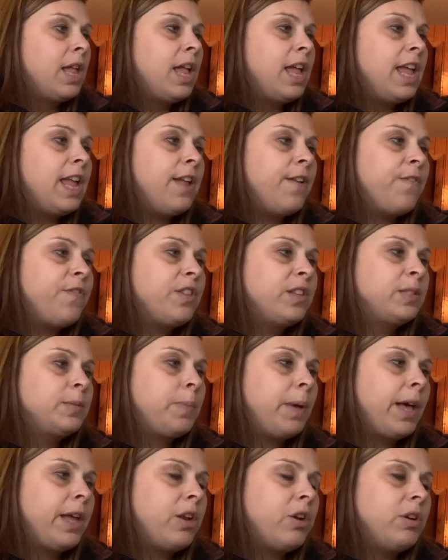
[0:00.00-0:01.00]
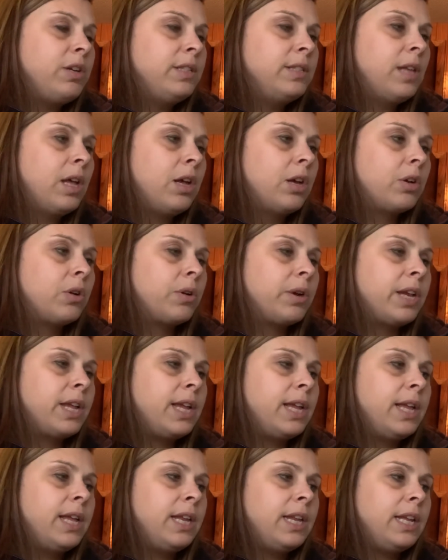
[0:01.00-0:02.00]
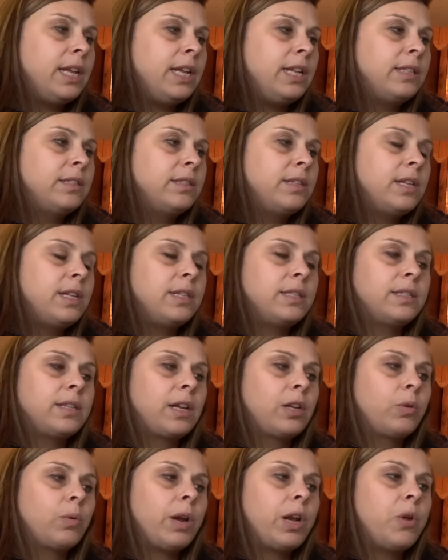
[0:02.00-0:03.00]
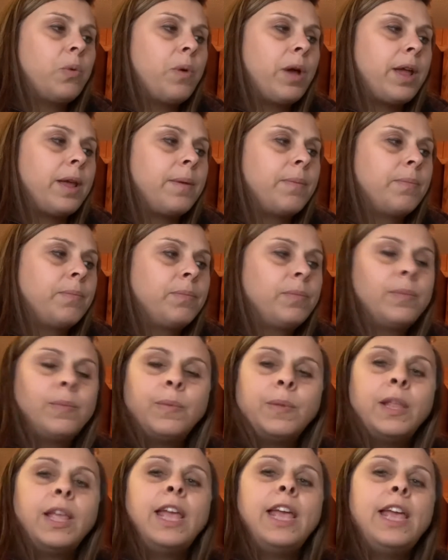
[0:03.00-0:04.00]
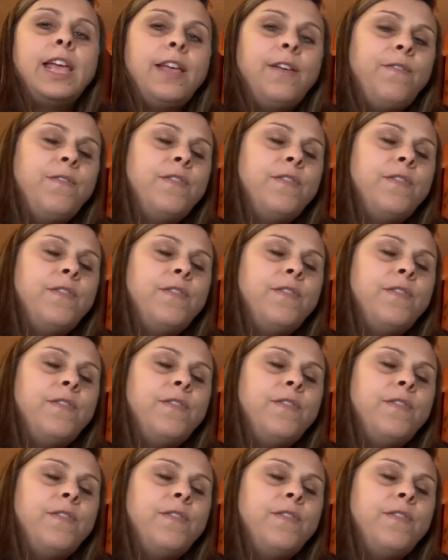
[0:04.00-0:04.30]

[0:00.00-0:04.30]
If the spider is hungry, it eats the insect right away. If